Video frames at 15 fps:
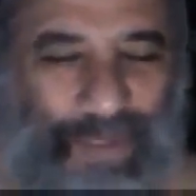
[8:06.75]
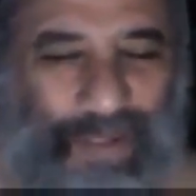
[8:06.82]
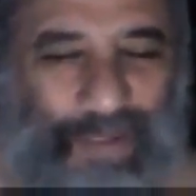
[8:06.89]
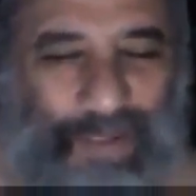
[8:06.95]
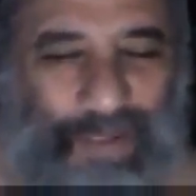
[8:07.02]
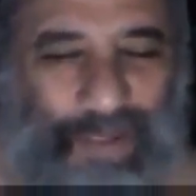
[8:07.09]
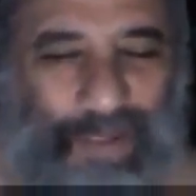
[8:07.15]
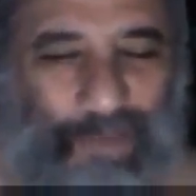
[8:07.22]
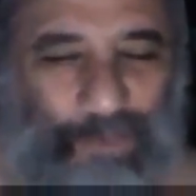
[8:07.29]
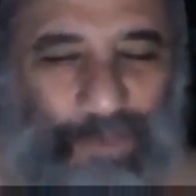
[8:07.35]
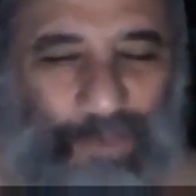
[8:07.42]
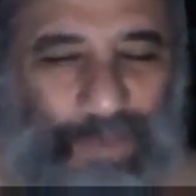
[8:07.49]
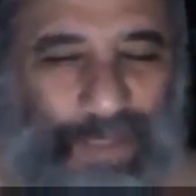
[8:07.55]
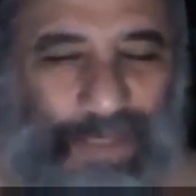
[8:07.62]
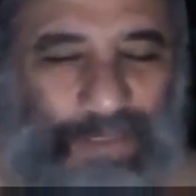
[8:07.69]
you know,
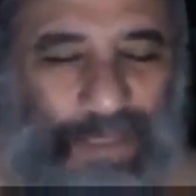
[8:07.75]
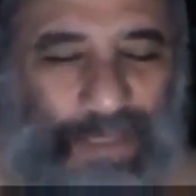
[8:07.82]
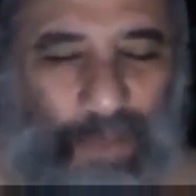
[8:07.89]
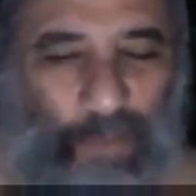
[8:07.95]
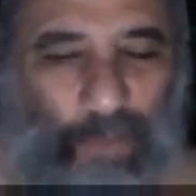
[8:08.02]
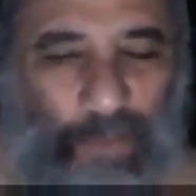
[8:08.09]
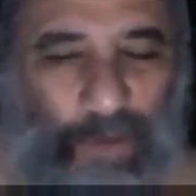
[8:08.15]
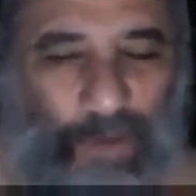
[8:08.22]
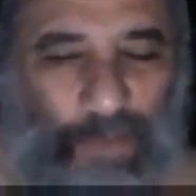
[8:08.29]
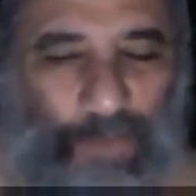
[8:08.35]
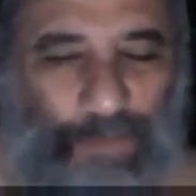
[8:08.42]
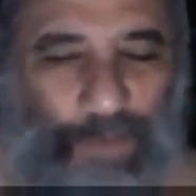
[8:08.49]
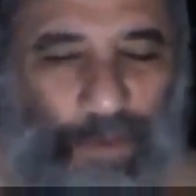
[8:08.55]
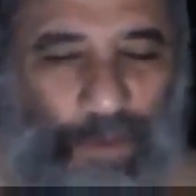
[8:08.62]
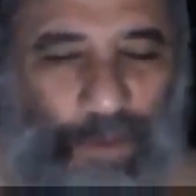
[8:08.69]
kissing a woman on the
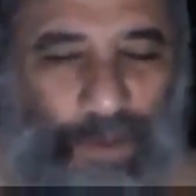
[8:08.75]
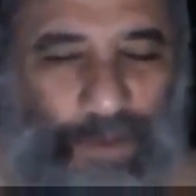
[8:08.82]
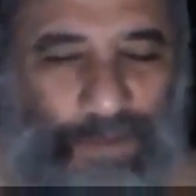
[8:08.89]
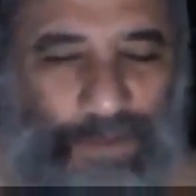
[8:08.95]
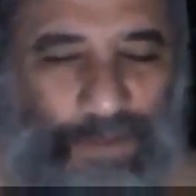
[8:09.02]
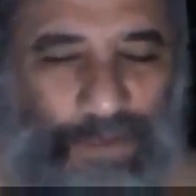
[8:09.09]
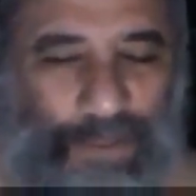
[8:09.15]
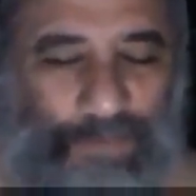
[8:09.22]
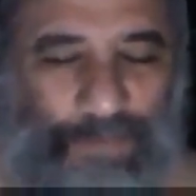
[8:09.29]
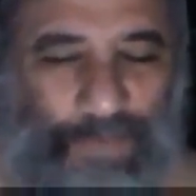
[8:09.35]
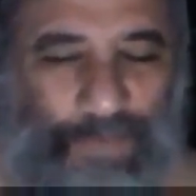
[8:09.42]
forehead and stuff.